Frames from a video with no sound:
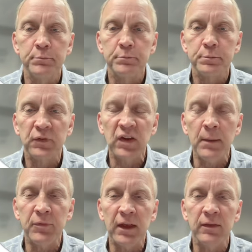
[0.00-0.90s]
Same
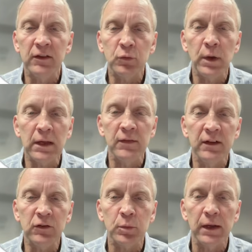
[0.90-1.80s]
thing this week and
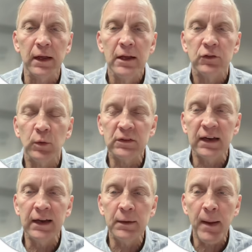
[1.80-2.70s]
this week. So what's going to
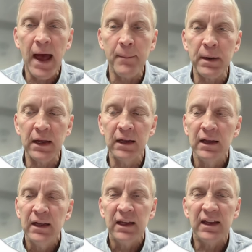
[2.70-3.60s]
end up happening
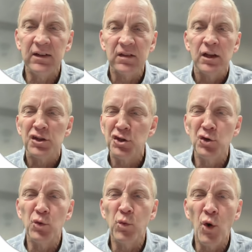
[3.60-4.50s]
is you
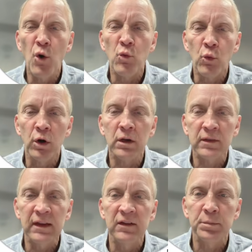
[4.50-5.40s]
won't work
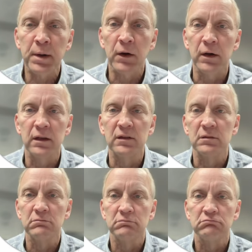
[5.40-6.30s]
these periods.
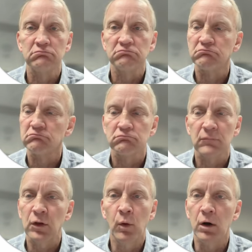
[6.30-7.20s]

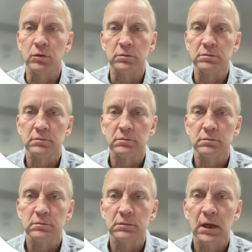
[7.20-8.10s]
You won't.
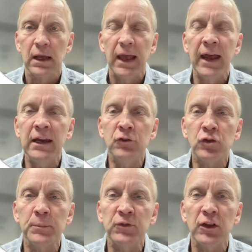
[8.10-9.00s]
Any
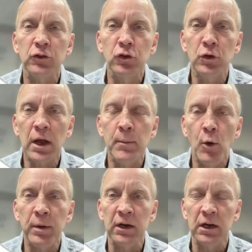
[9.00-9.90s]
trips that do come
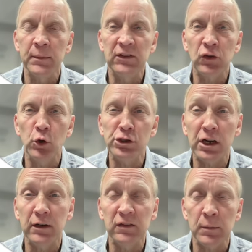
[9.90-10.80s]
open are going to be so
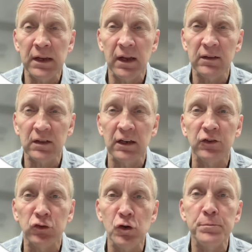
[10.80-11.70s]
cherry, somebody else is going to
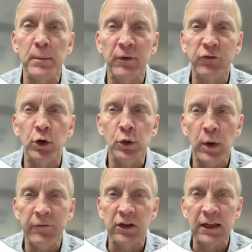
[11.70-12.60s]
scoop them before you
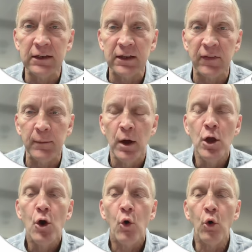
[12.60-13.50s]
ever get to them.
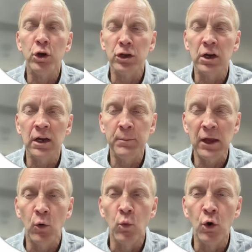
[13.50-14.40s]
Or you're going to be
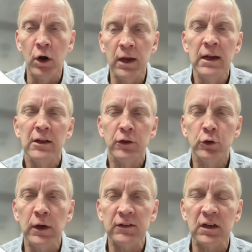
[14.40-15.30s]
awarded, the crew
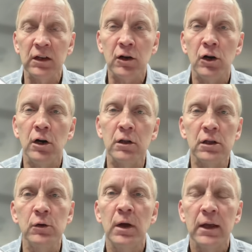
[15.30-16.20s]
desk is going to call
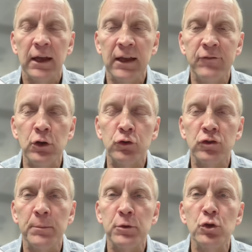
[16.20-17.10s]
you and give you a
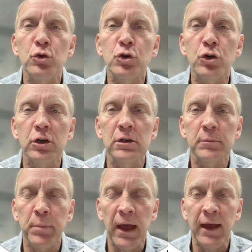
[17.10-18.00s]
trip you couldn't
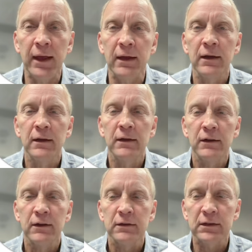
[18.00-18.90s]
pay
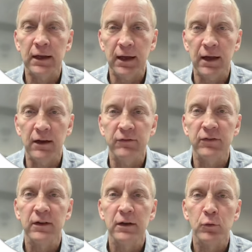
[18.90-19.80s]
to have
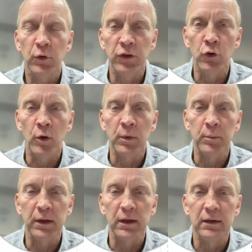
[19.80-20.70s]
with a normal
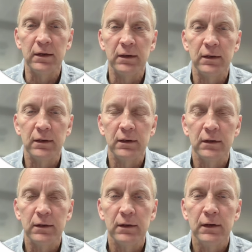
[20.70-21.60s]
bid.
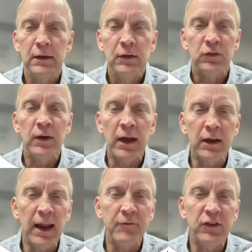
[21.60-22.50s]
So now you're going
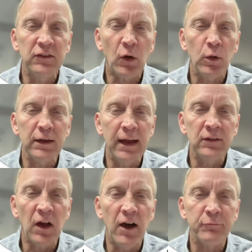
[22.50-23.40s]
to have these holy days
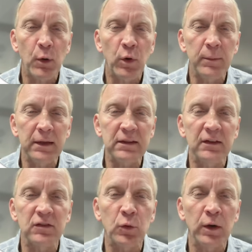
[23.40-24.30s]
off. But what about
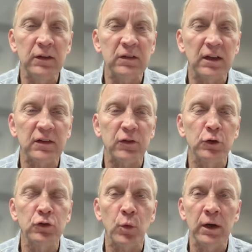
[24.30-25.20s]
this 26 through
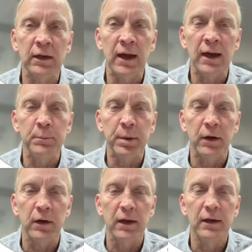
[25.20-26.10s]
29
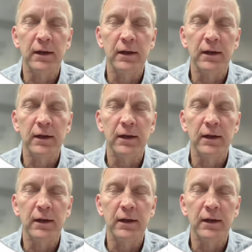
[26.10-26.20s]
period?